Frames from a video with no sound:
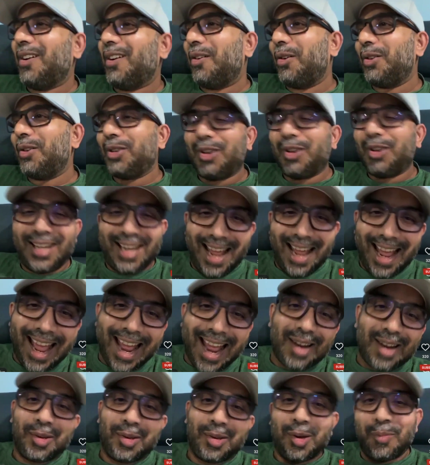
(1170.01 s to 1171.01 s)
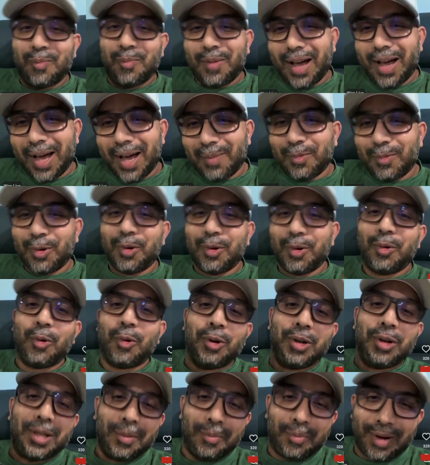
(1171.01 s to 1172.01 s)
or your dad or your mom or
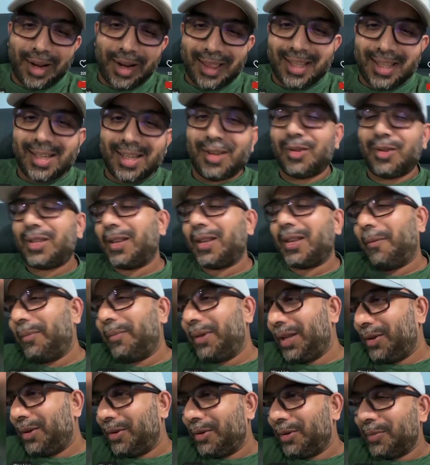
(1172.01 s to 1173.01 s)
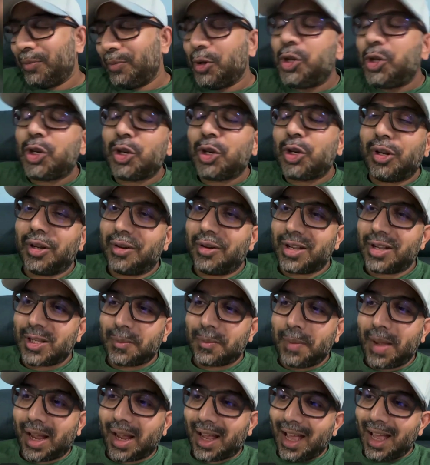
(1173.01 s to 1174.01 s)
older brother or somebody you mutually
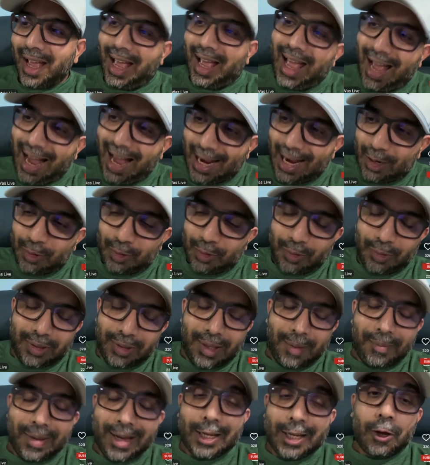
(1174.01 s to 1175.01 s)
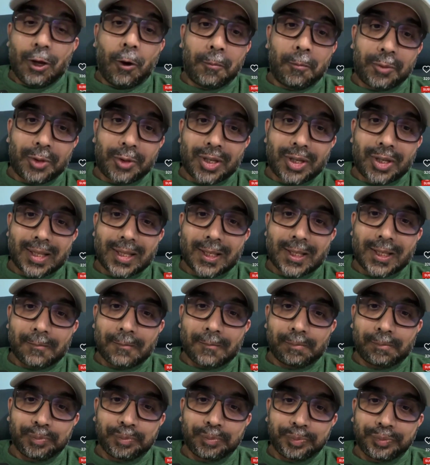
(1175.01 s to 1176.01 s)
respect. I don't know. There are many options.